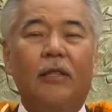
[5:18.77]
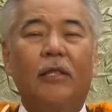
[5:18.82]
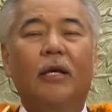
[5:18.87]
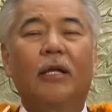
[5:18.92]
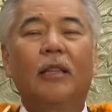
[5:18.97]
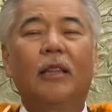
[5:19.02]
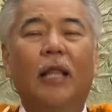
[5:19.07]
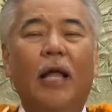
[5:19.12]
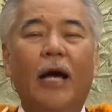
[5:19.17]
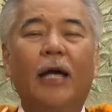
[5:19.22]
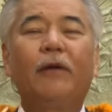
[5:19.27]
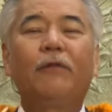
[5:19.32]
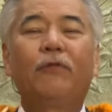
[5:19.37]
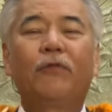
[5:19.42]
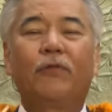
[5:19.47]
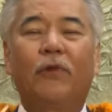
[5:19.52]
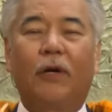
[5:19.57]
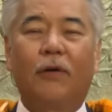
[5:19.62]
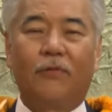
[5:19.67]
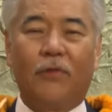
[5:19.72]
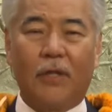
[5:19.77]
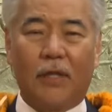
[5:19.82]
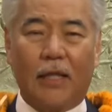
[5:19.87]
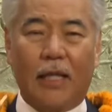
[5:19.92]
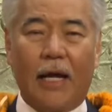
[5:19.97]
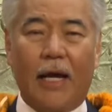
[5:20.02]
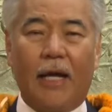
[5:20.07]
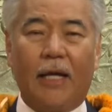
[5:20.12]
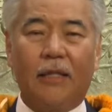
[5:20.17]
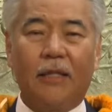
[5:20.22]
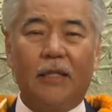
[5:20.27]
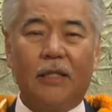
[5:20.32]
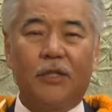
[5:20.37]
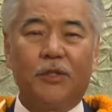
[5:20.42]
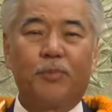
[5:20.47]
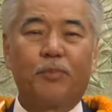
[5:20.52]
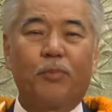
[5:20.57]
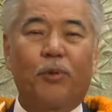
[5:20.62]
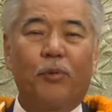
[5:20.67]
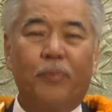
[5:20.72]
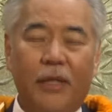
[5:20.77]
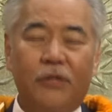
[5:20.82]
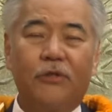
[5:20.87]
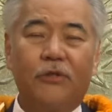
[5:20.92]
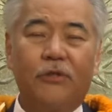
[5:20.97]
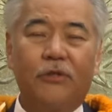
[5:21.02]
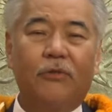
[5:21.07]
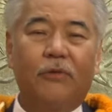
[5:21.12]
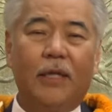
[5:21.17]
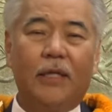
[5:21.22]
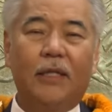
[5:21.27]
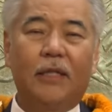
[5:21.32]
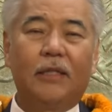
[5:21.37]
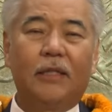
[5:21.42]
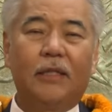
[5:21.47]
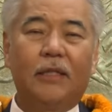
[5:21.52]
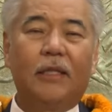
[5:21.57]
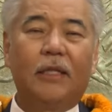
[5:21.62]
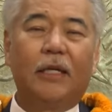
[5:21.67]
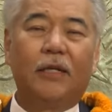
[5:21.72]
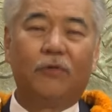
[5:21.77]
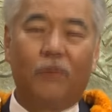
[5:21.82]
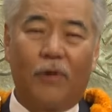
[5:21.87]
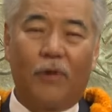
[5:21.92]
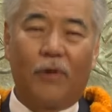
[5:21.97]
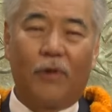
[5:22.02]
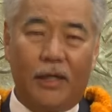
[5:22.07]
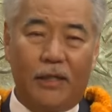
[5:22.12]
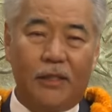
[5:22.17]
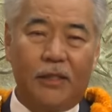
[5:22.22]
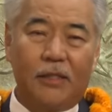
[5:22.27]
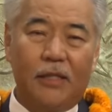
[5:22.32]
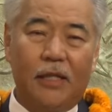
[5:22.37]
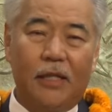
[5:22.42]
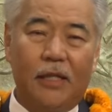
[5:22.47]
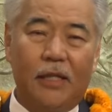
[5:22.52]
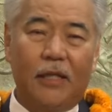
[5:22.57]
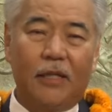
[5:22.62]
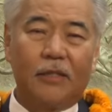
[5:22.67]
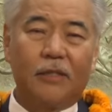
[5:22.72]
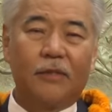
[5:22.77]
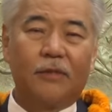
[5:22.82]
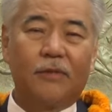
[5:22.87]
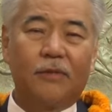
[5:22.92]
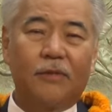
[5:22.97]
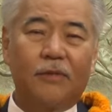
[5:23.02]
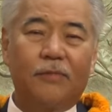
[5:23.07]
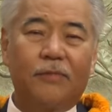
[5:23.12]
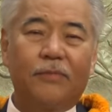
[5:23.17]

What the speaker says: The life of the land is perpetuated in righteousness.